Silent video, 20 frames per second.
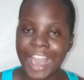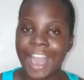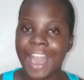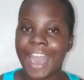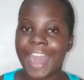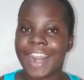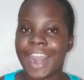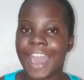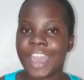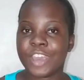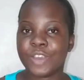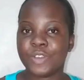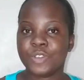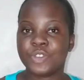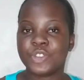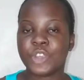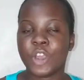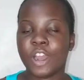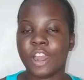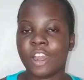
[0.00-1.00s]
and that you
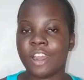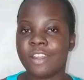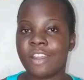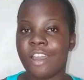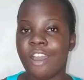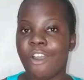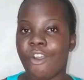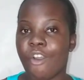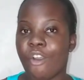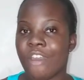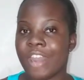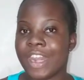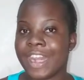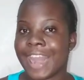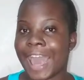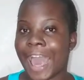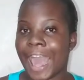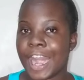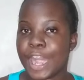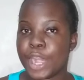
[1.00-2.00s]
turn on
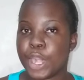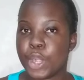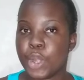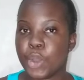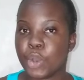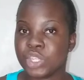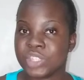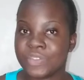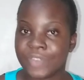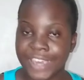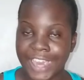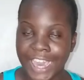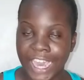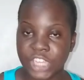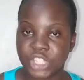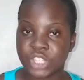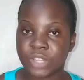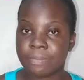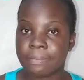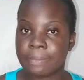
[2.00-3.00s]
that
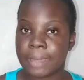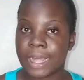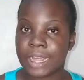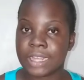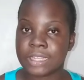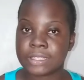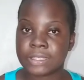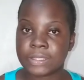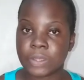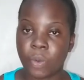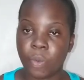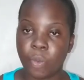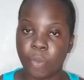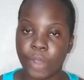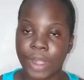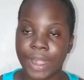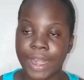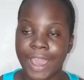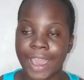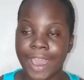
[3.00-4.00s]
notification bell so
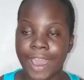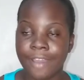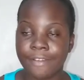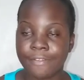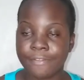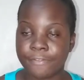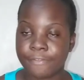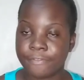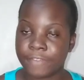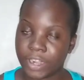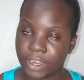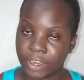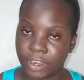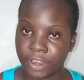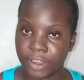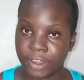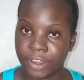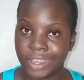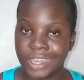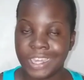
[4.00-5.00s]

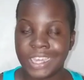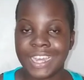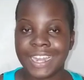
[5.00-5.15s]
whenever